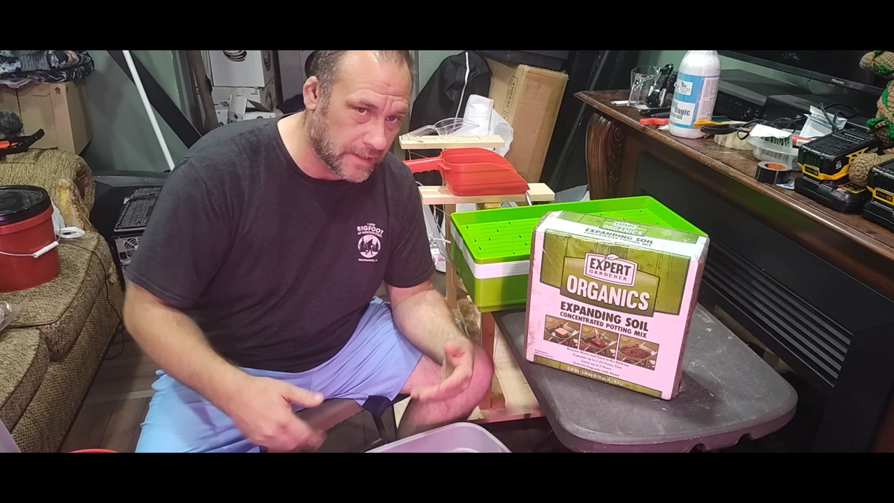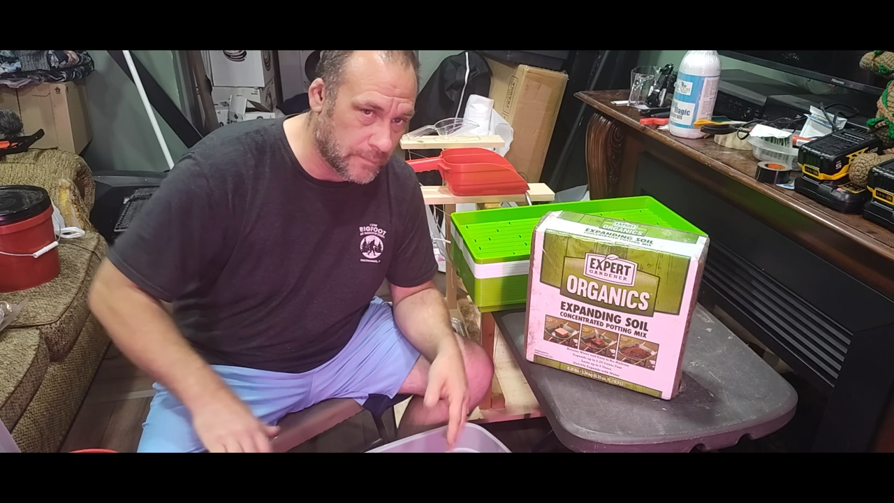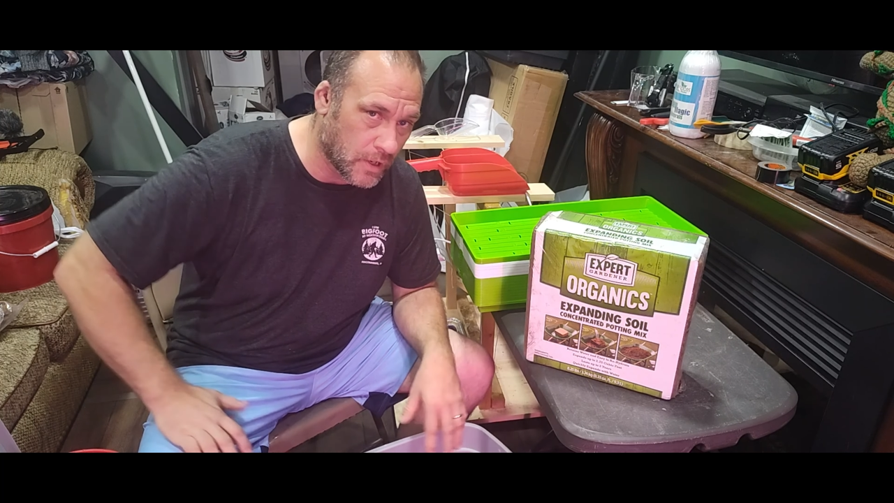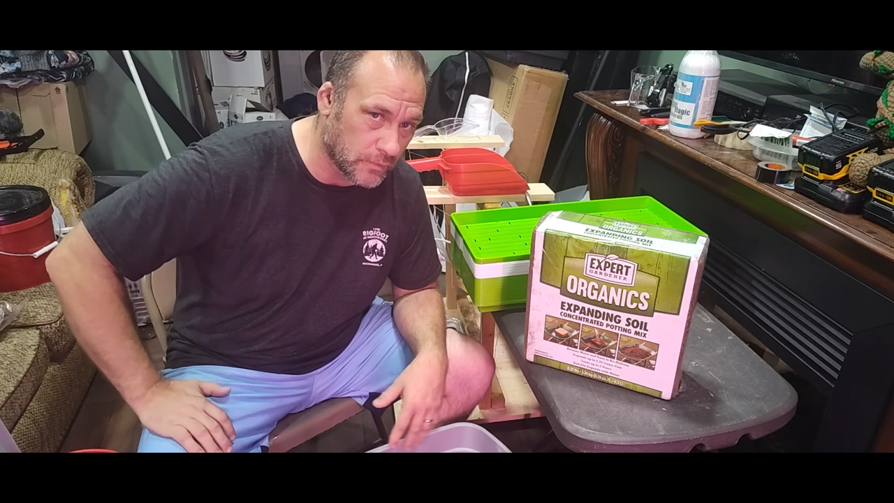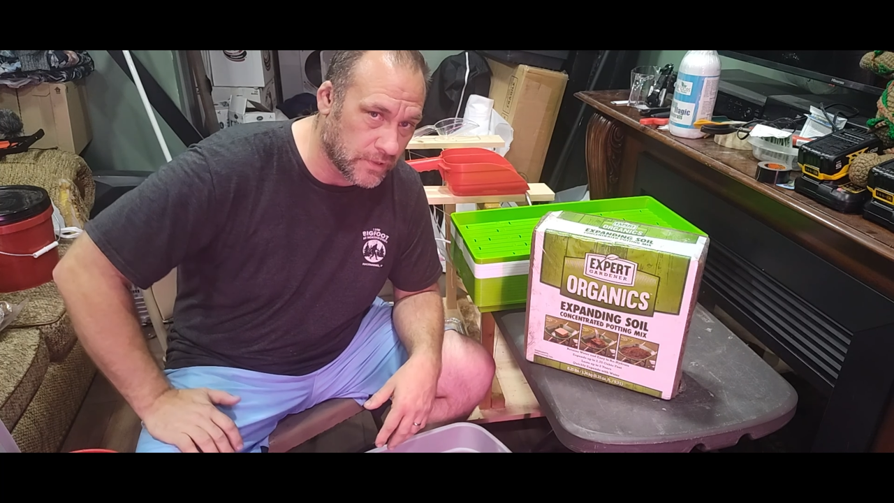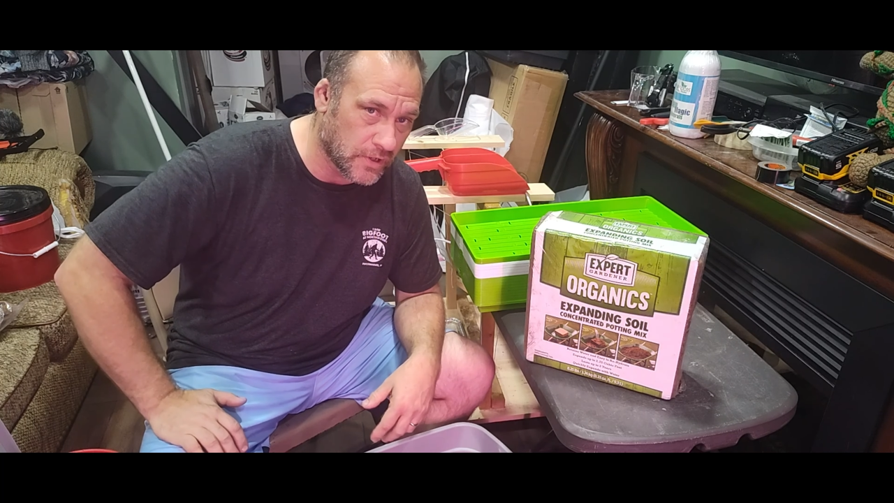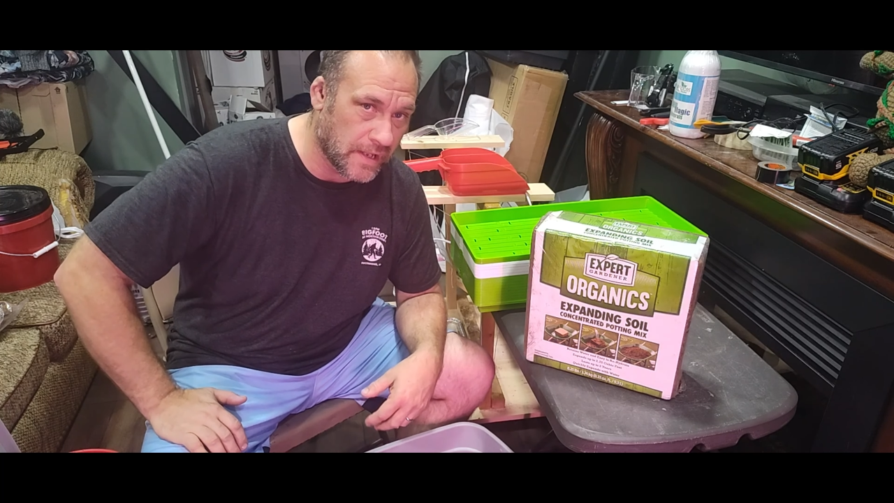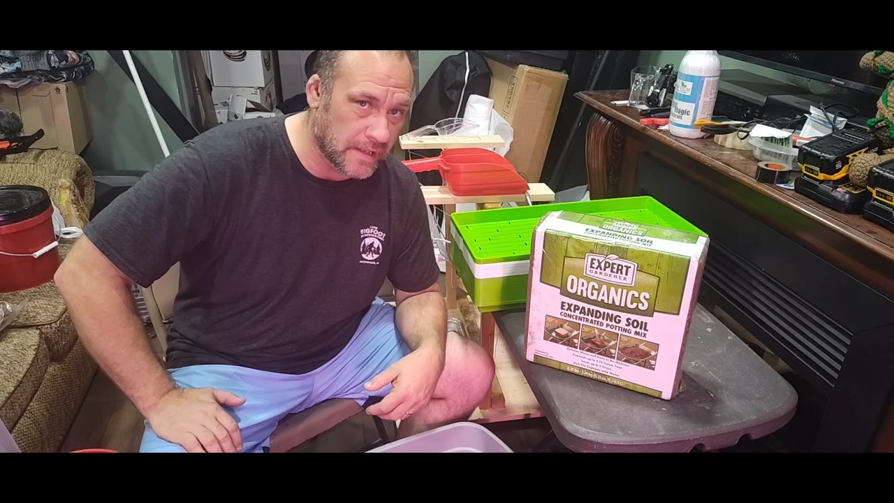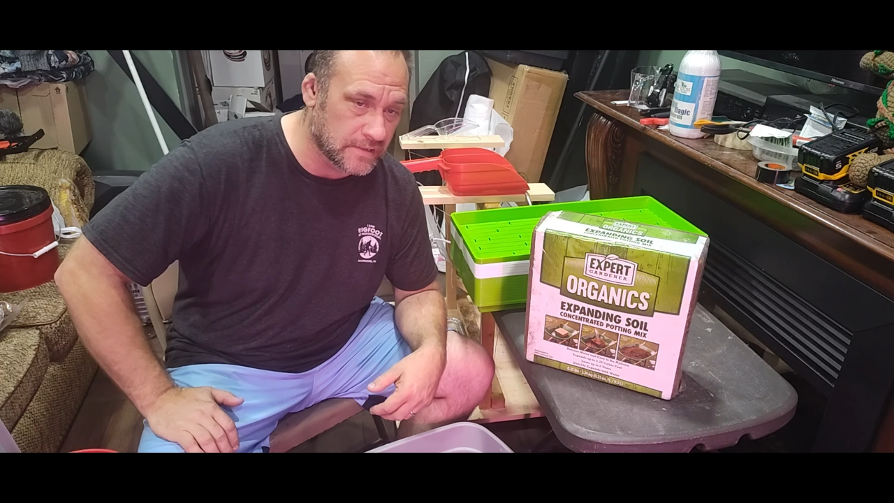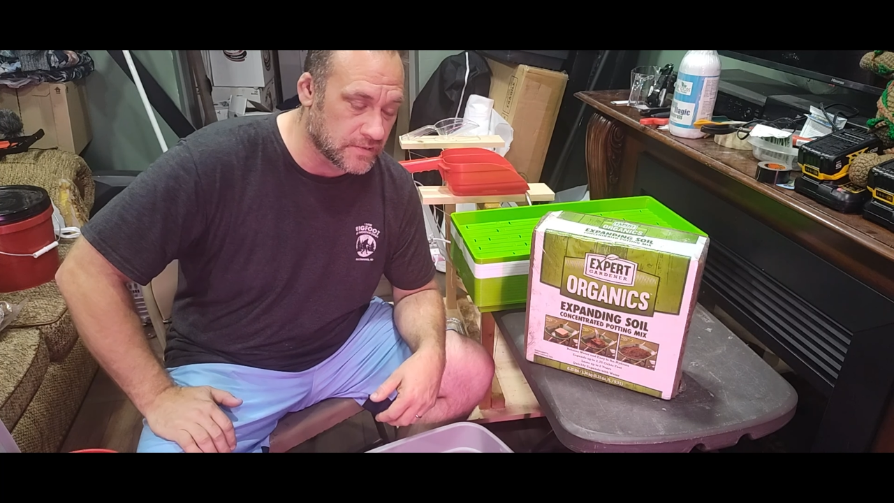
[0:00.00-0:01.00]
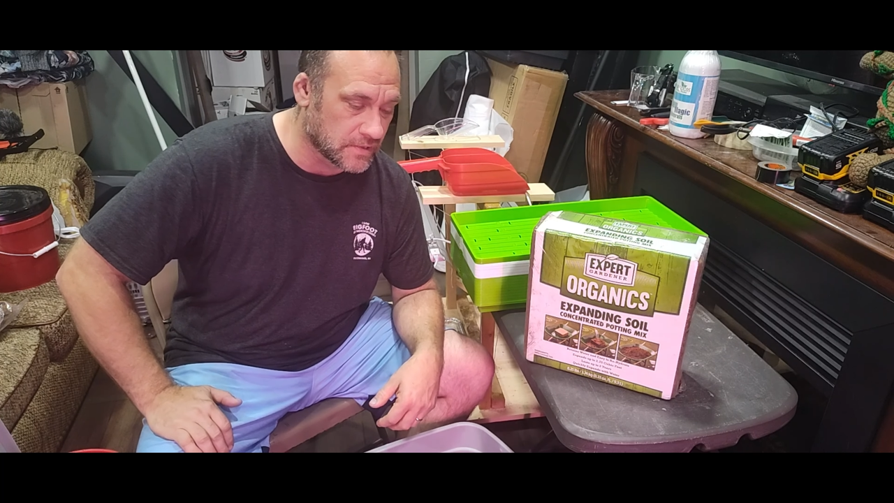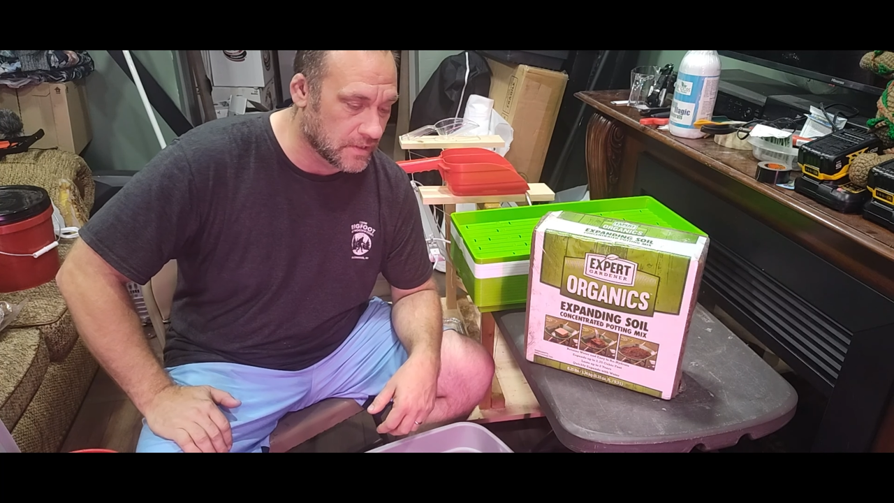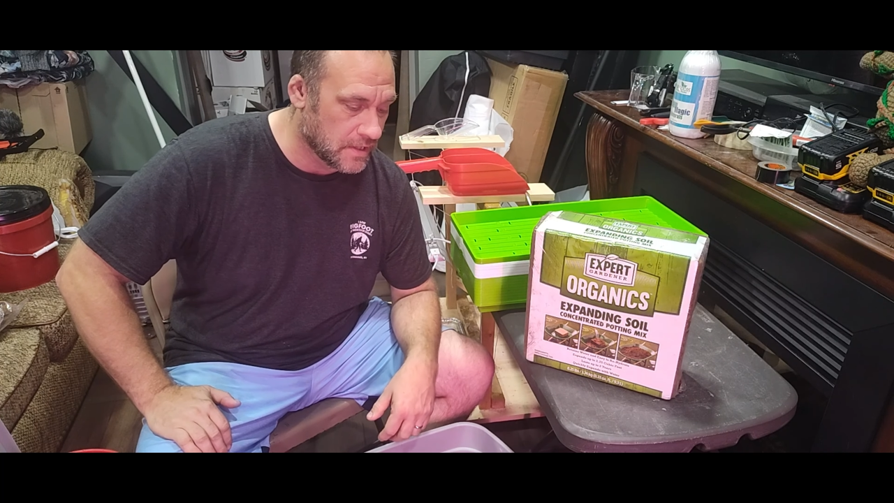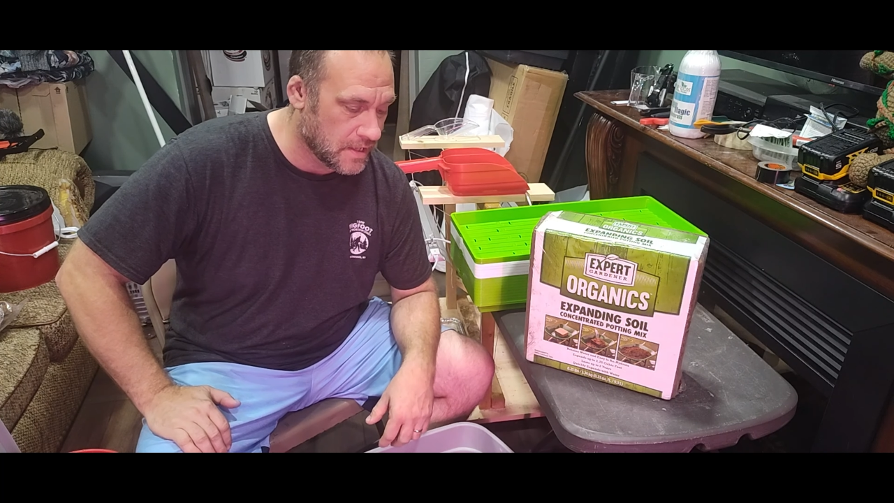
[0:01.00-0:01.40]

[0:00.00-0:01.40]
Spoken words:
it apart with your hands.